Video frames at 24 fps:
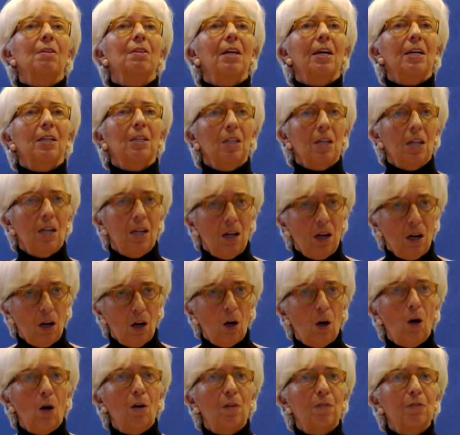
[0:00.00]
then
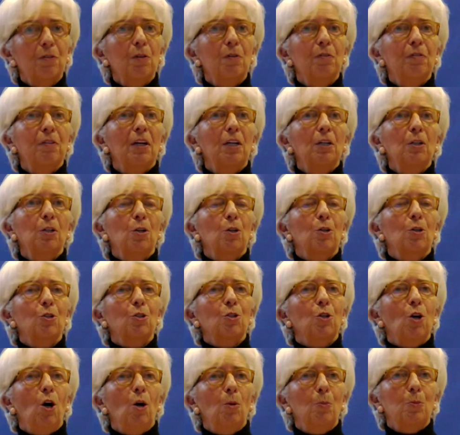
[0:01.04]
of the
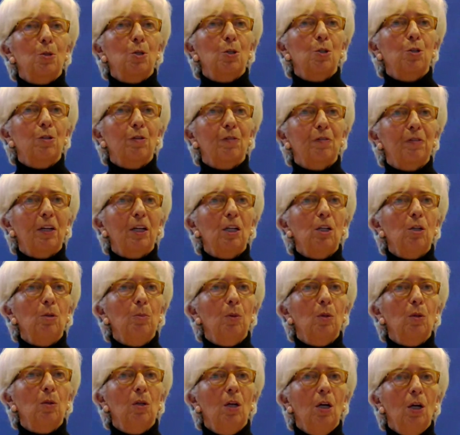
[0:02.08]
various options
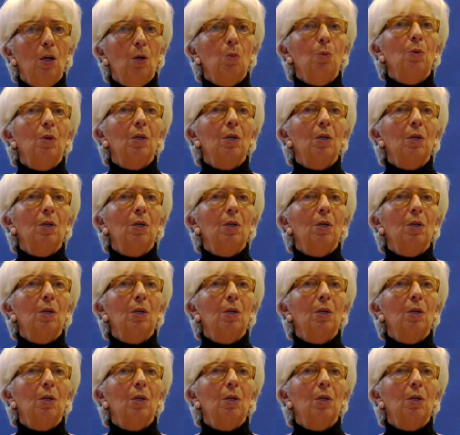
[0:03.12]
available,